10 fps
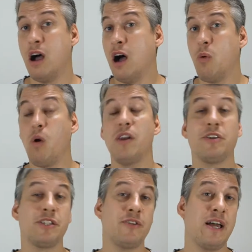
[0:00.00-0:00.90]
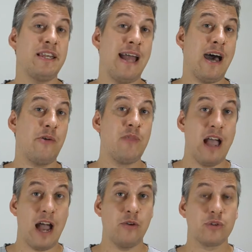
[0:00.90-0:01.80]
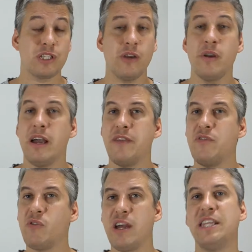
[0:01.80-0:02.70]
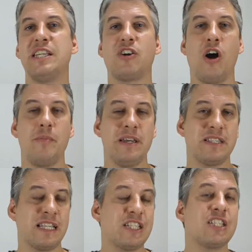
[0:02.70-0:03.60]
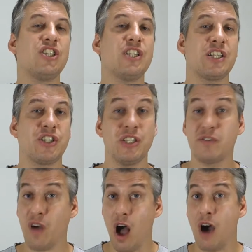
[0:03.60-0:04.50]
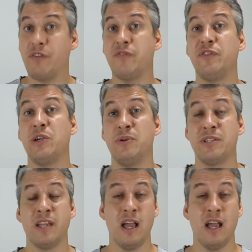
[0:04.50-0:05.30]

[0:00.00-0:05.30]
why not do that now? And also, if you've got any comments, any suggestions for other viewers,